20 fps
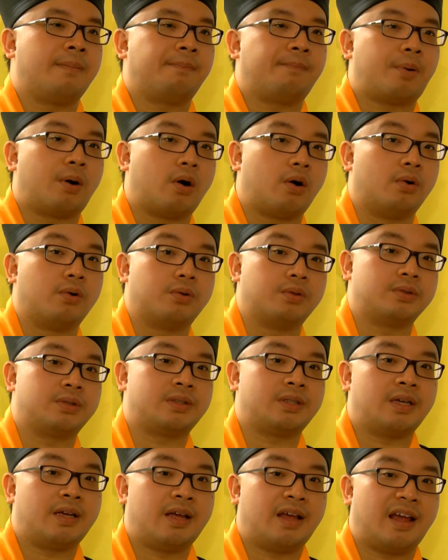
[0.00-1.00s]

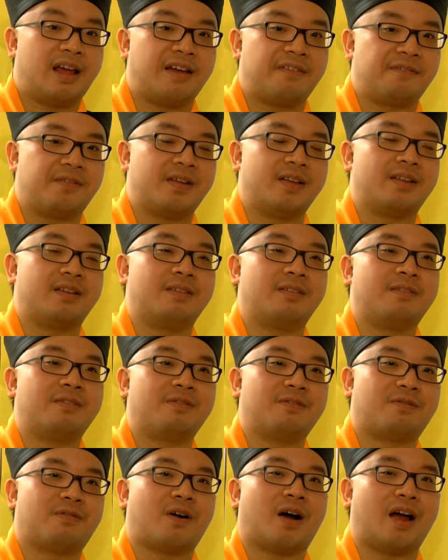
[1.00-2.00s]
post-heaven
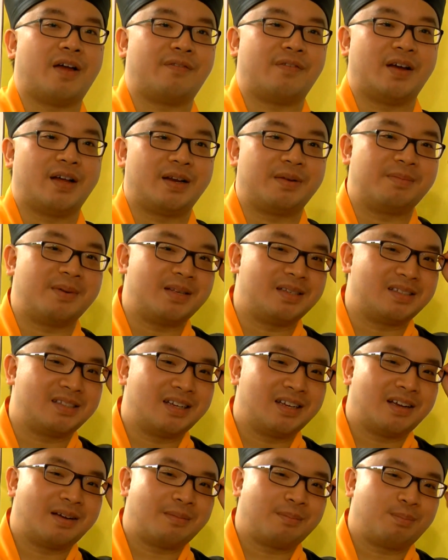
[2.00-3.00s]
5 elements.
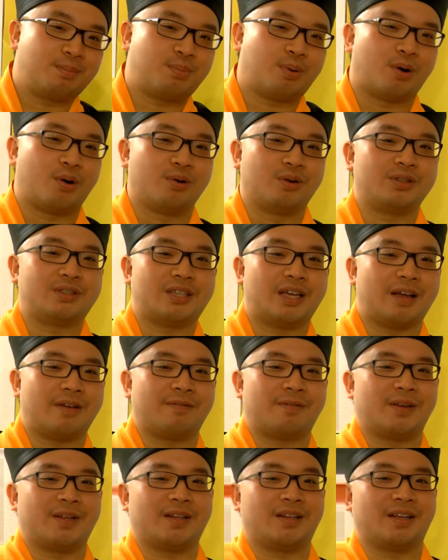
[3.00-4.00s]

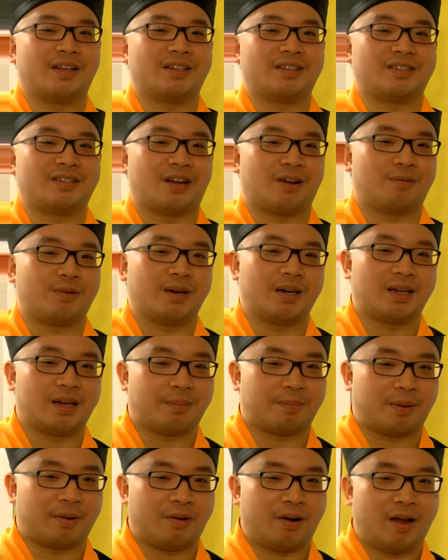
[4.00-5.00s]
Post-heaven is not really
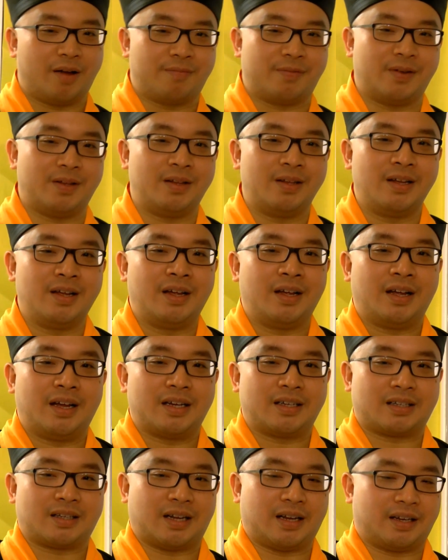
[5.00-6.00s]
about heaven.
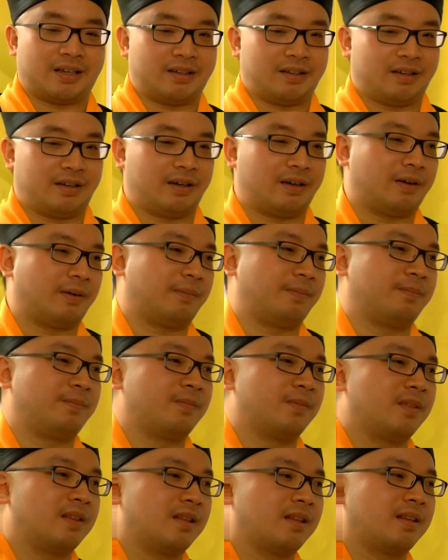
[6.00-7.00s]
It's like
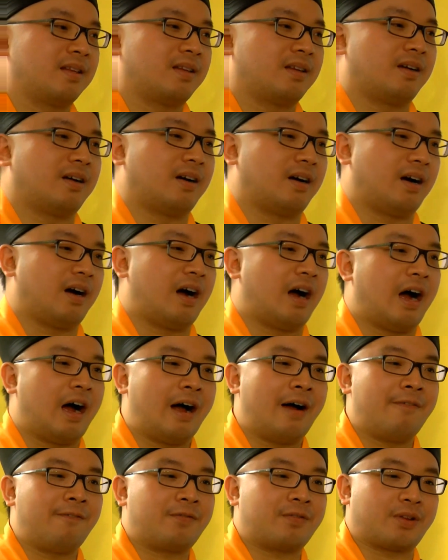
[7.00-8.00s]

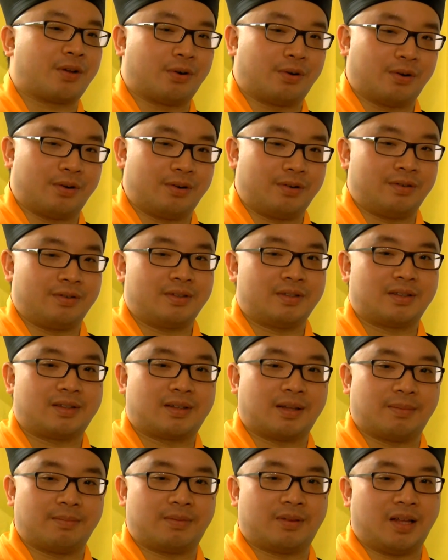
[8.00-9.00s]
after
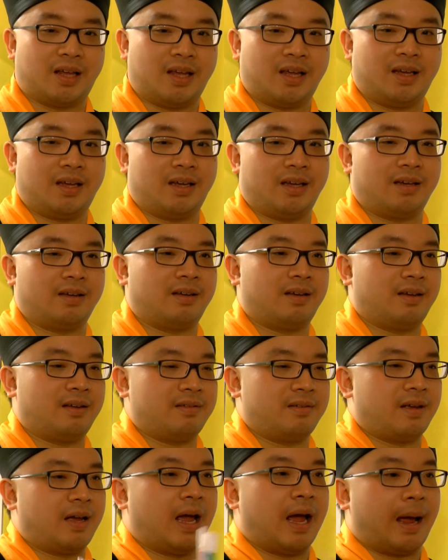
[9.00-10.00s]
something
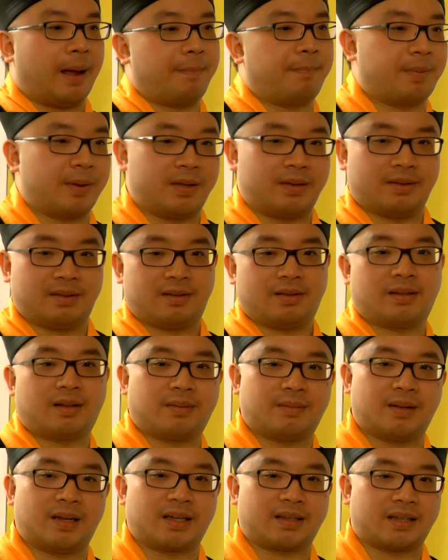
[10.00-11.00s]
happened,
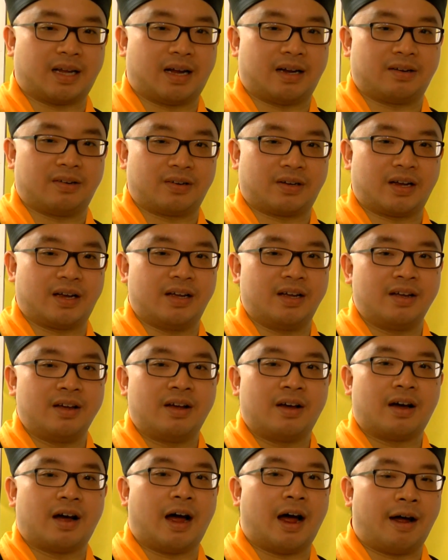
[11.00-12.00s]
like that, okay?
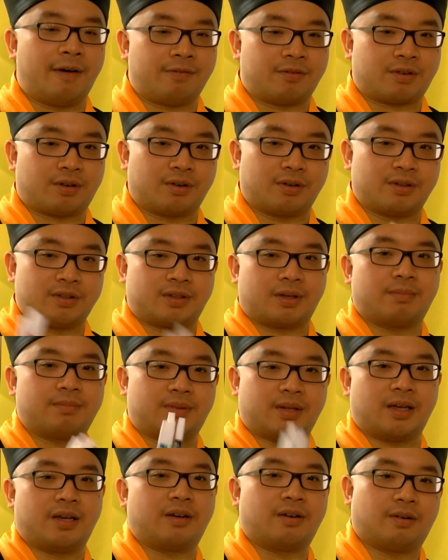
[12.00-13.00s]
After
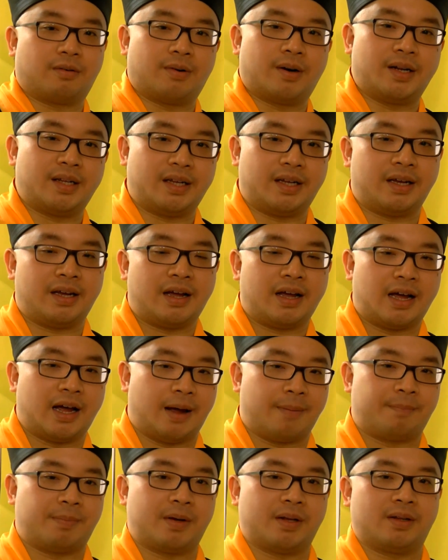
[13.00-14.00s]
something already
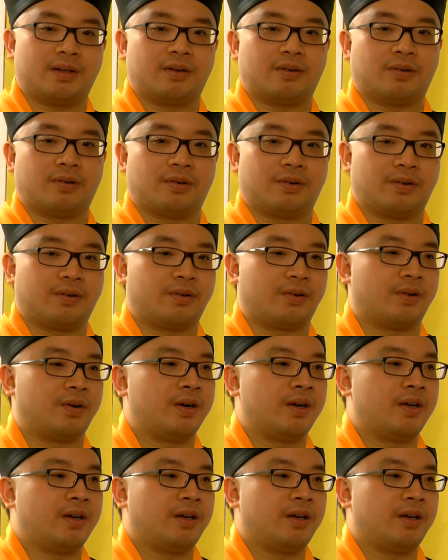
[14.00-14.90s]
happened or